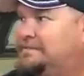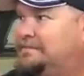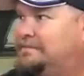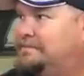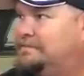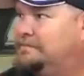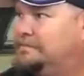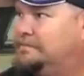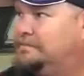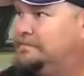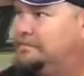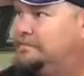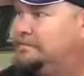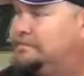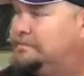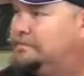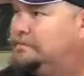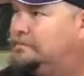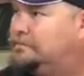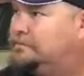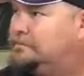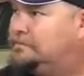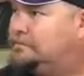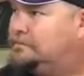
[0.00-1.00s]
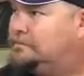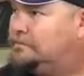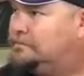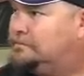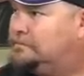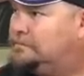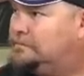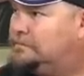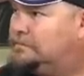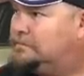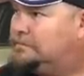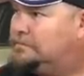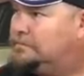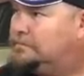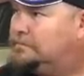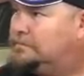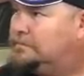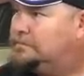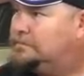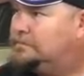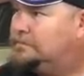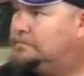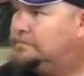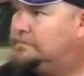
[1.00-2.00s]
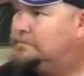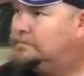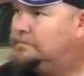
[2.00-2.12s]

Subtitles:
[no speech]